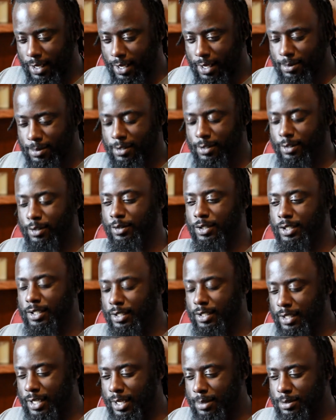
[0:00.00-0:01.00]
absolutely.
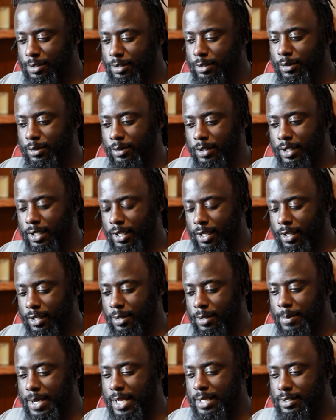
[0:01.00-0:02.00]
Absolutely.
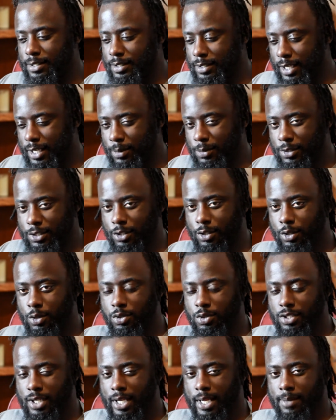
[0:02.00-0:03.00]
The Madison game was a
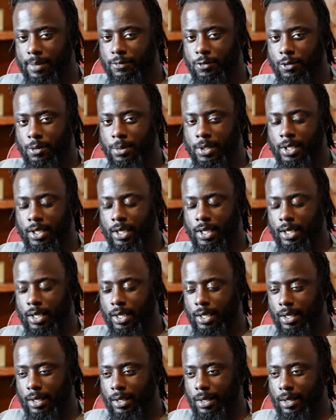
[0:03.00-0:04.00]
huge game for me
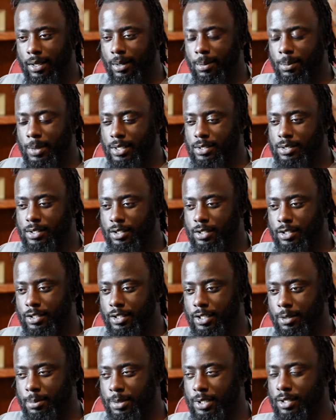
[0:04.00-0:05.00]
my senior
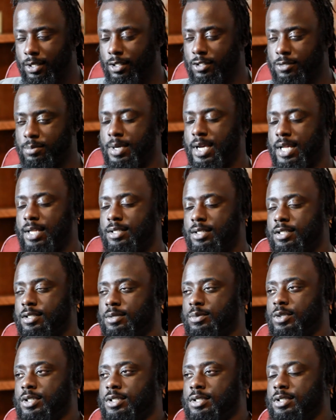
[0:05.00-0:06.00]
year, because
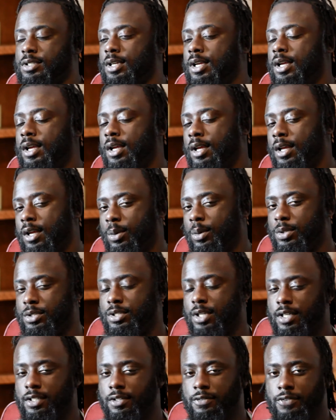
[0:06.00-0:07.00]
Madison was
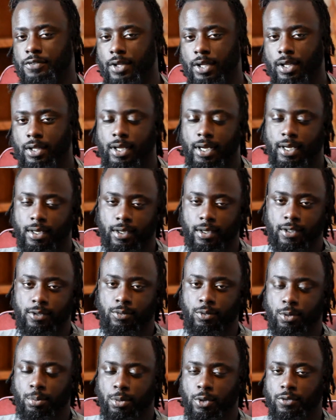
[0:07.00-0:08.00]
undefeated like
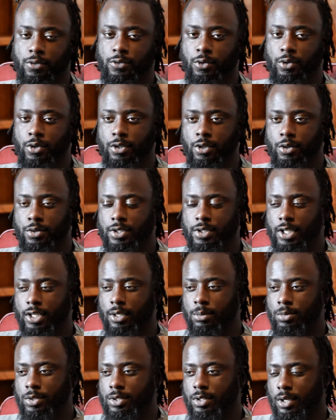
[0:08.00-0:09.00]
us. We were both 4-0
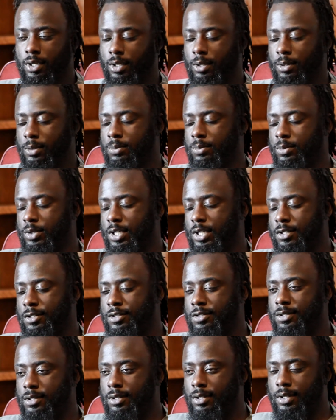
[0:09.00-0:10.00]
teams. We
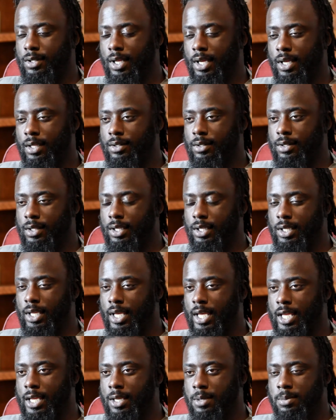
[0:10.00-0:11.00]
understood that the
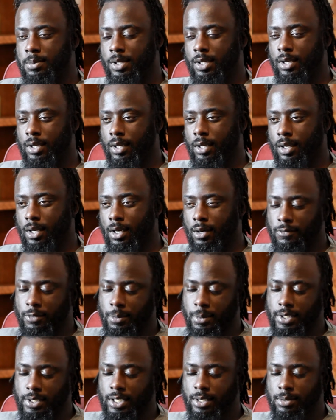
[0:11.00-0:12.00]
game,
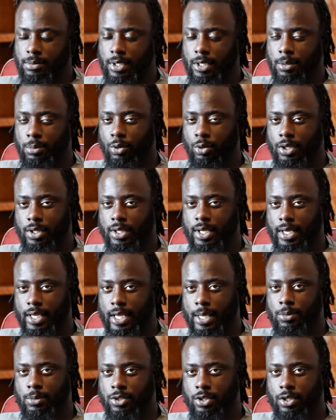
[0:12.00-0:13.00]
from a team standpoint, that
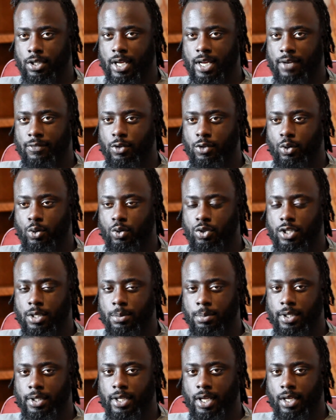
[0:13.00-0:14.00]
game was going to have huge
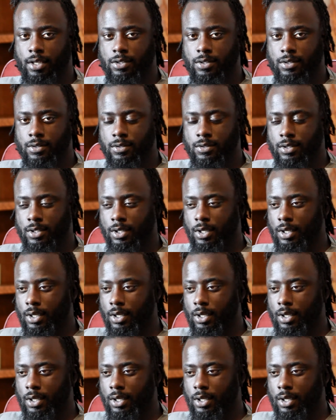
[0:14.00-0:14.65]
implications